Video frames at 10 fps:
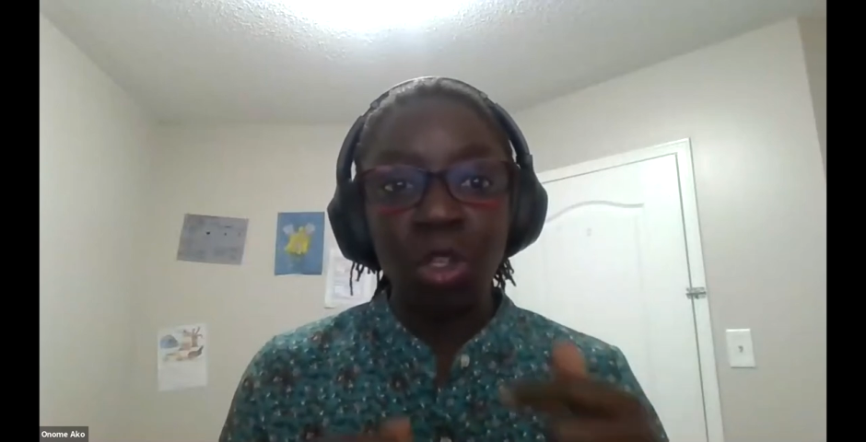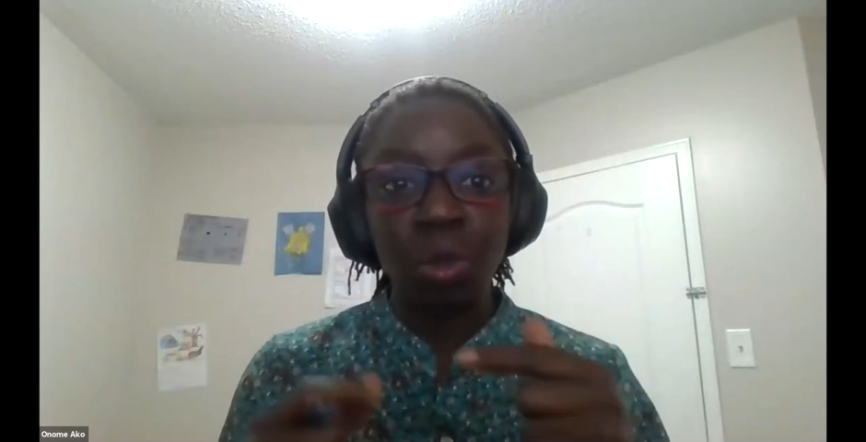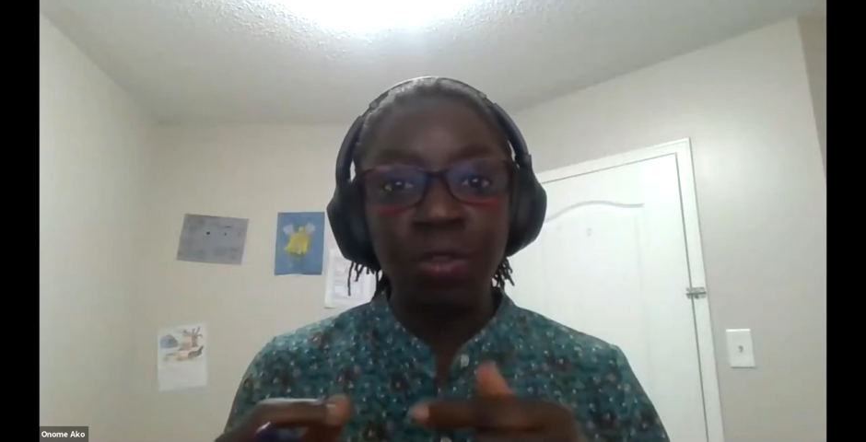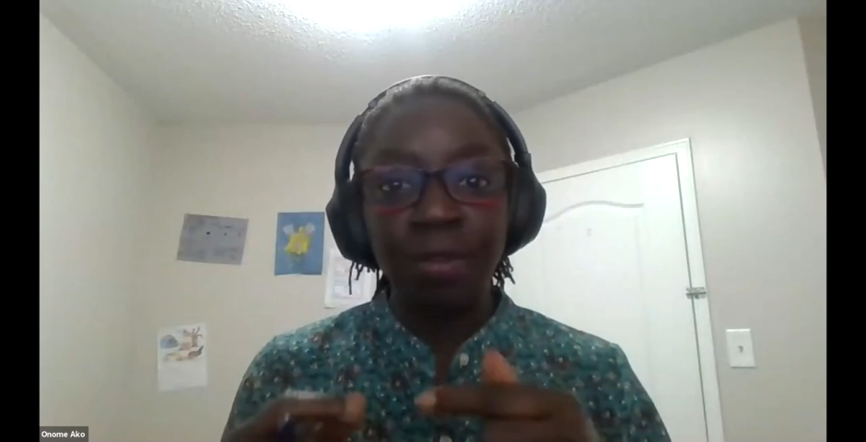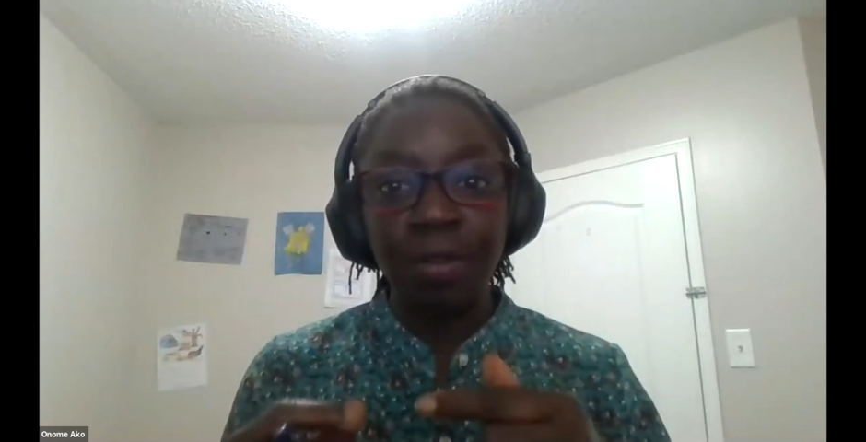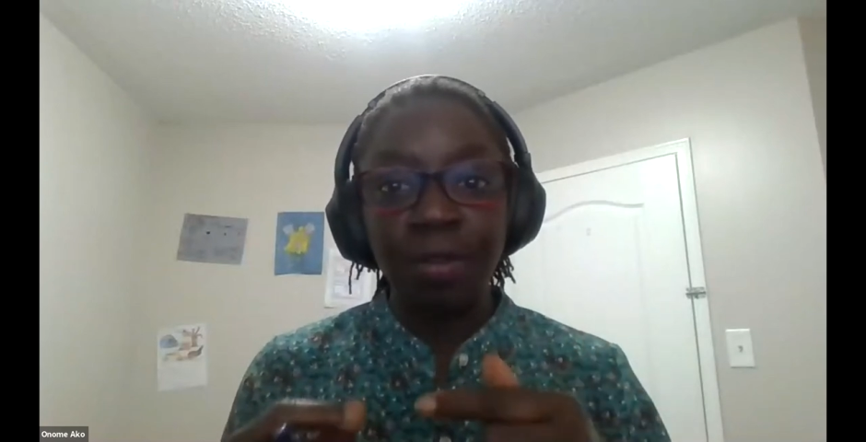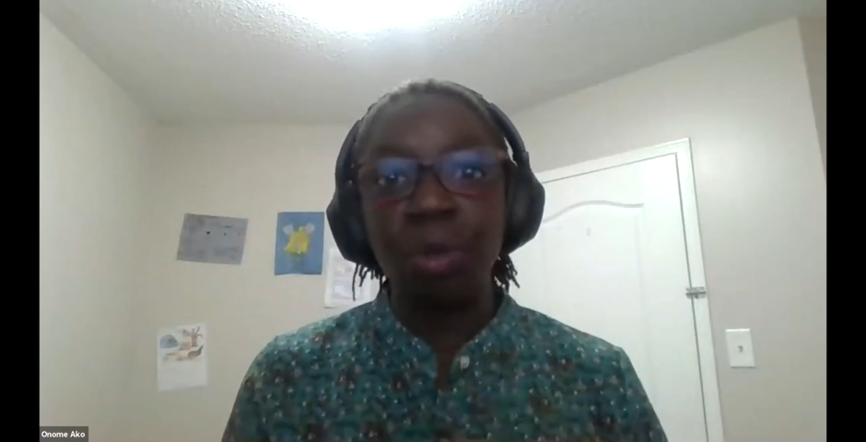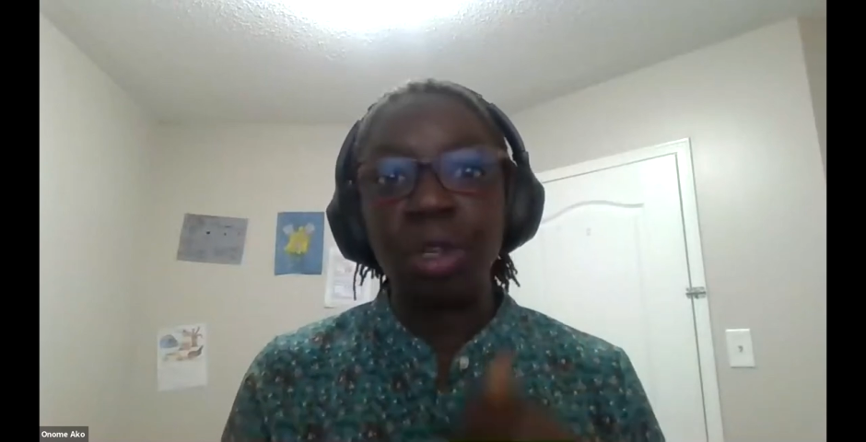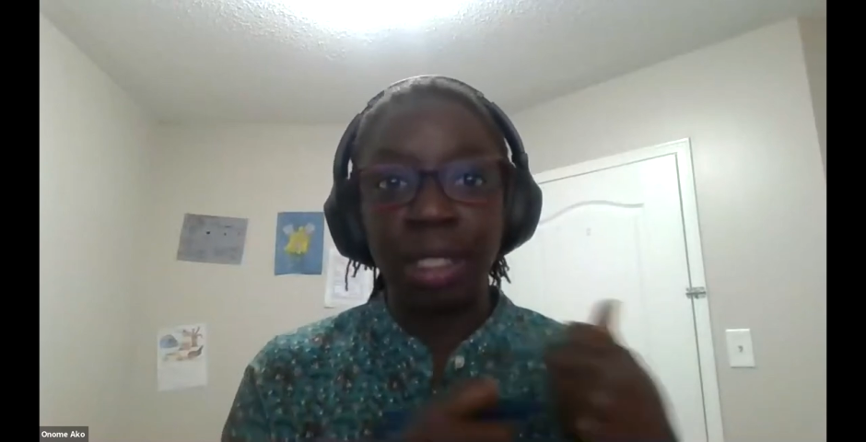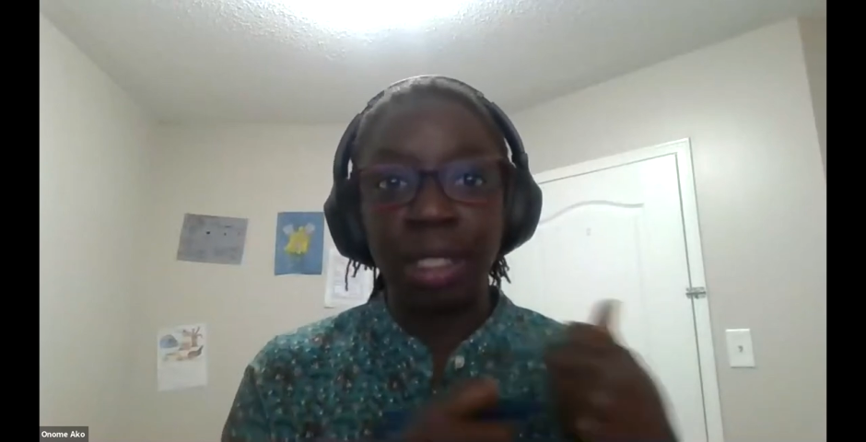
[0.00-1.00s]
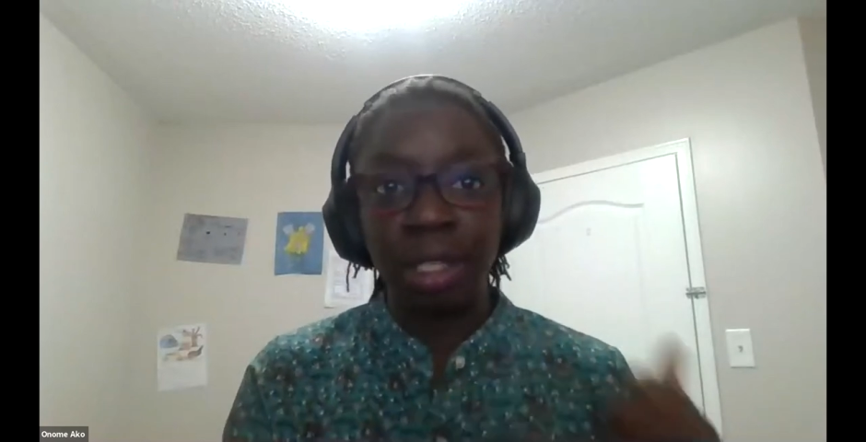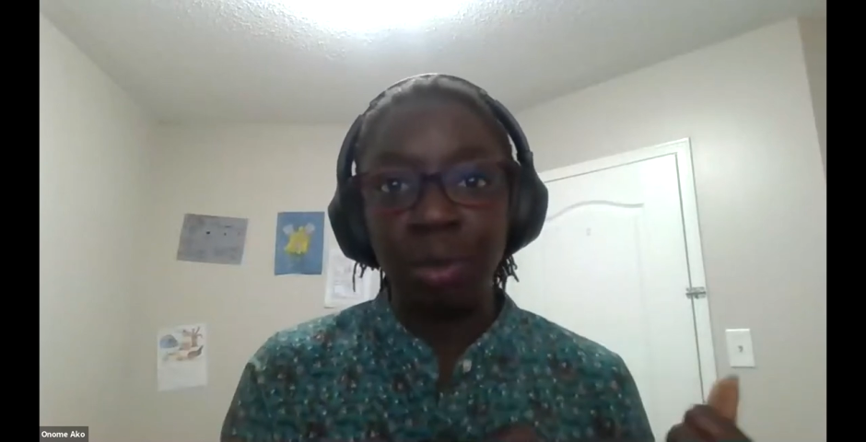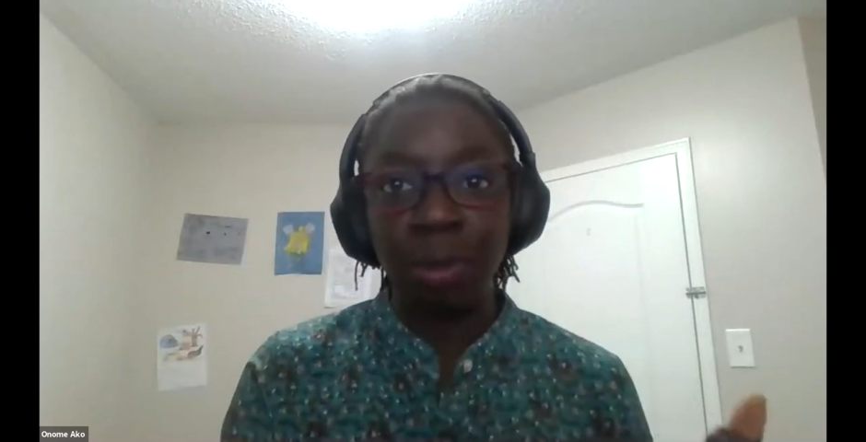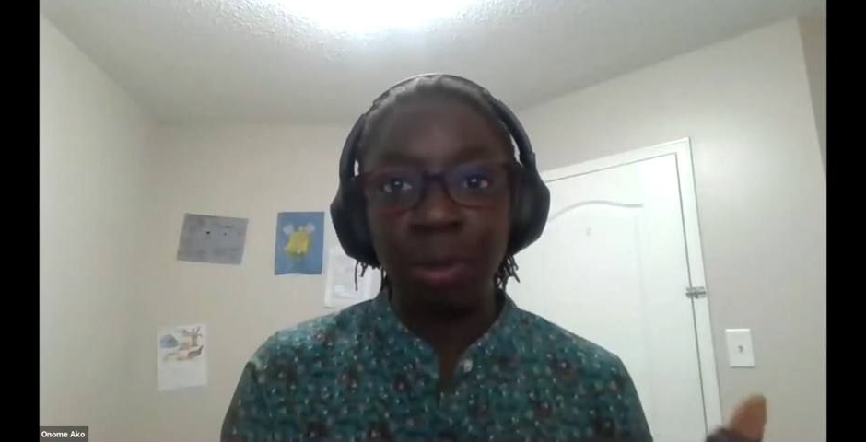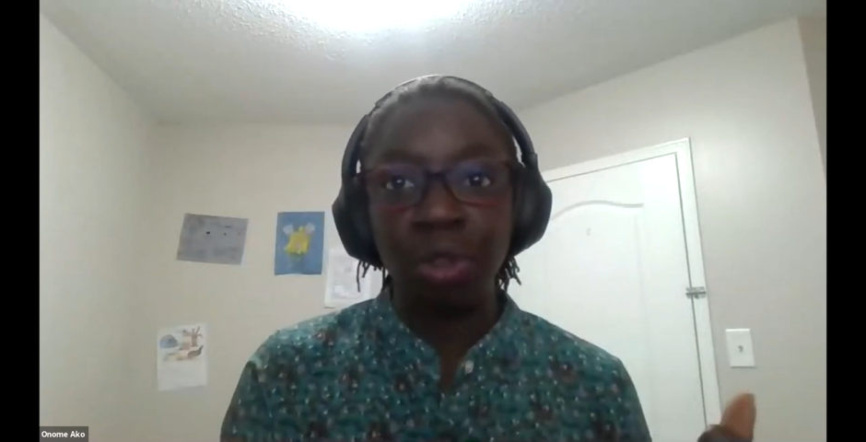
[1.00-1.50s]
moving from the ports
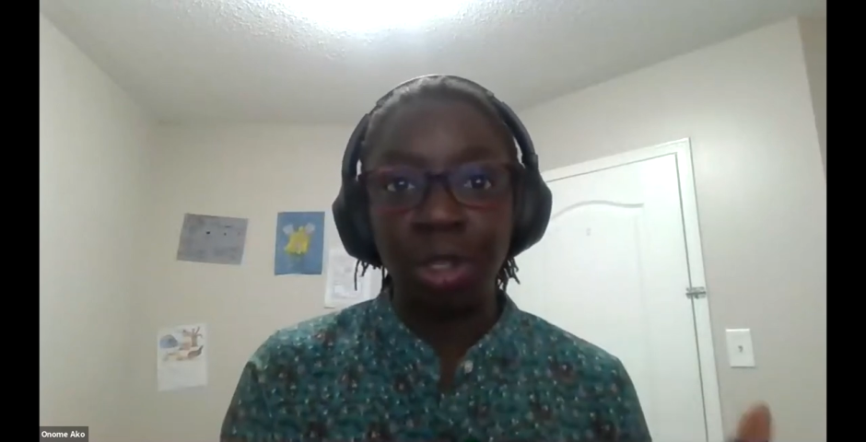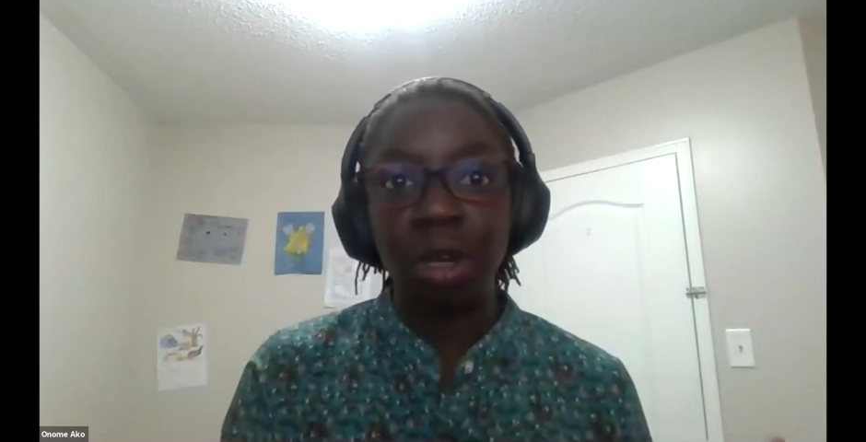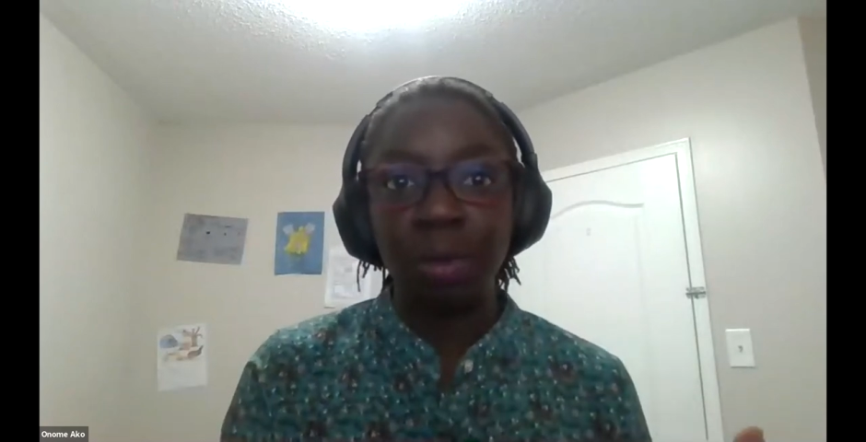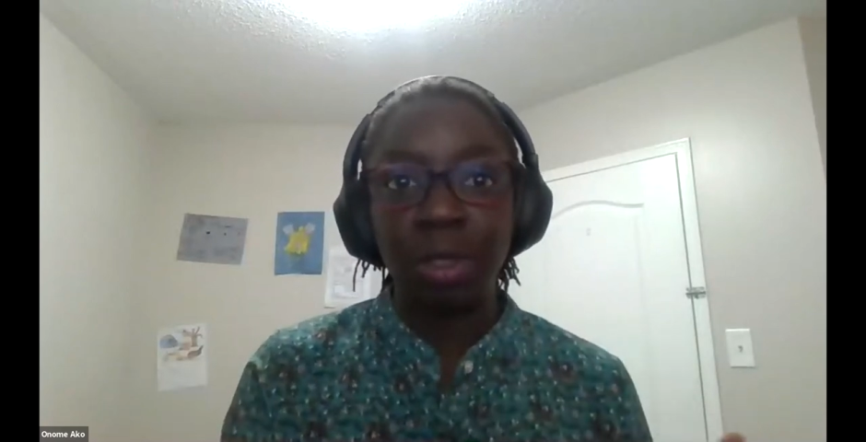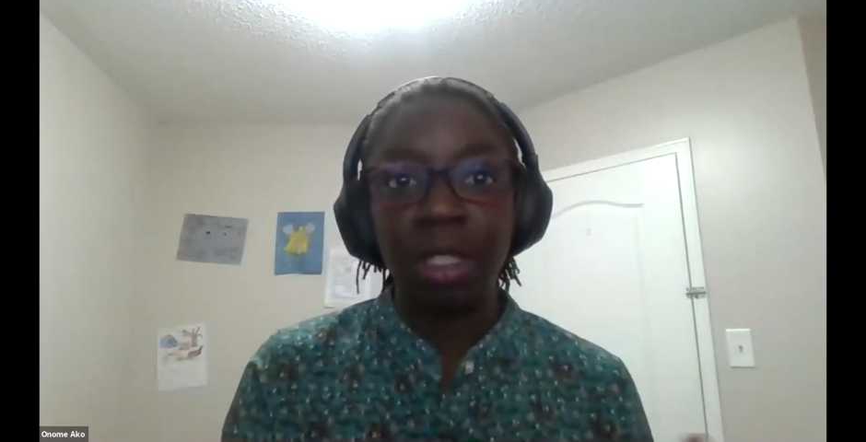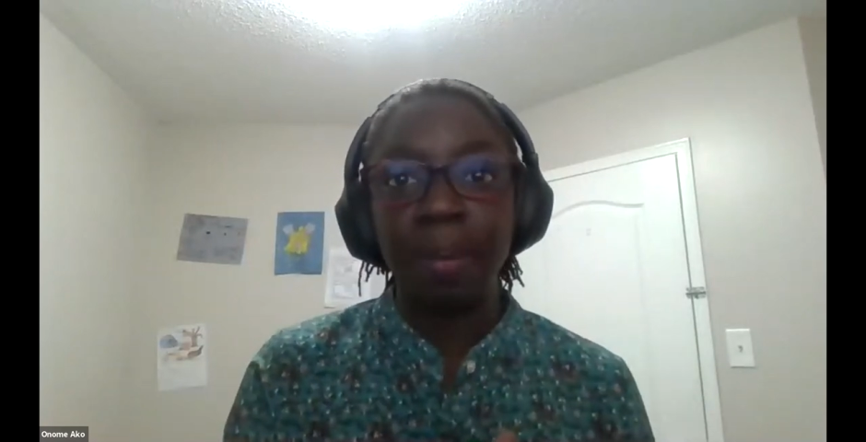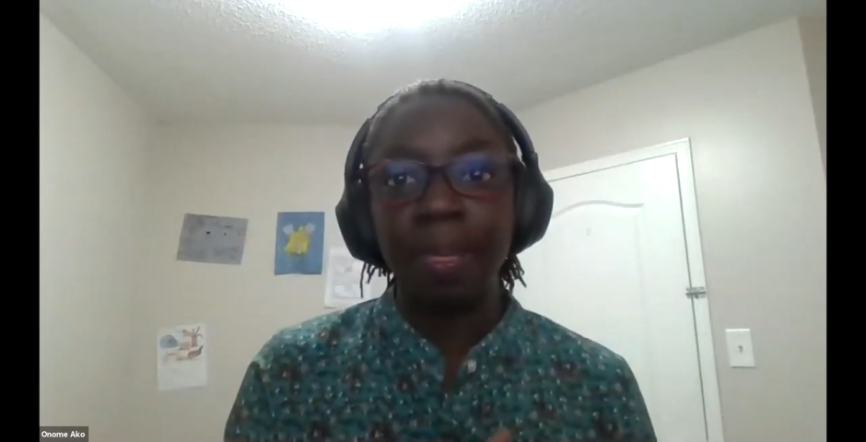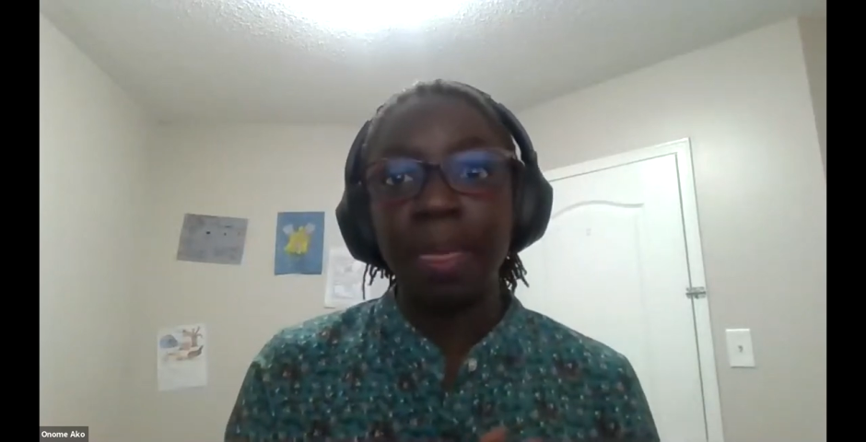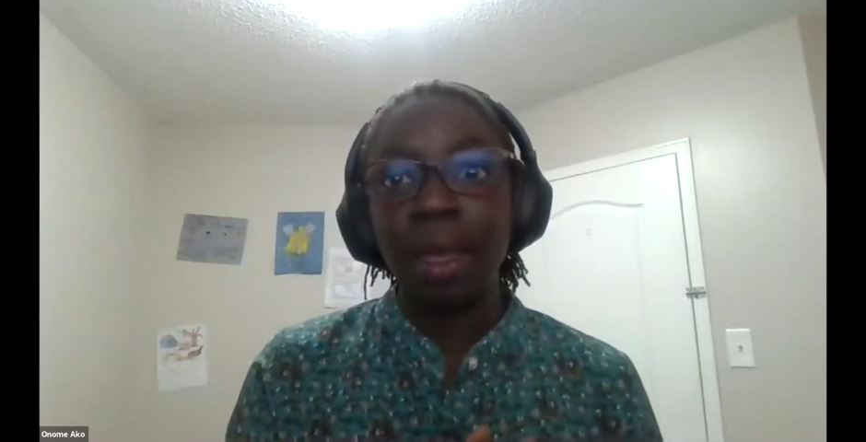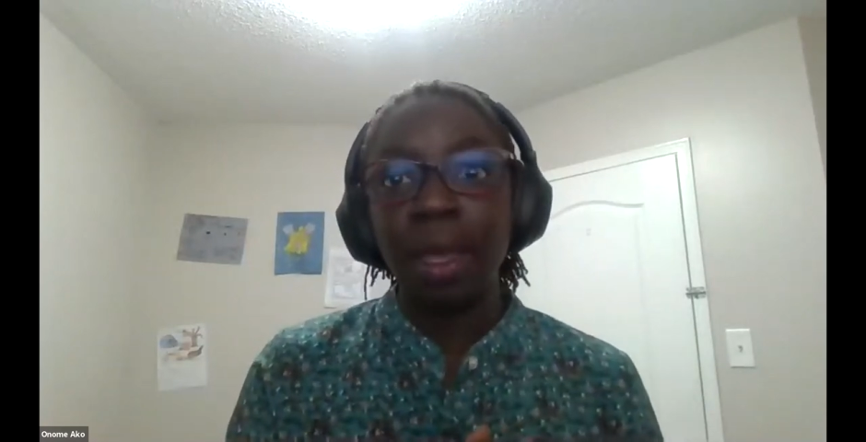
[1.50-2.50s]
into people's arms?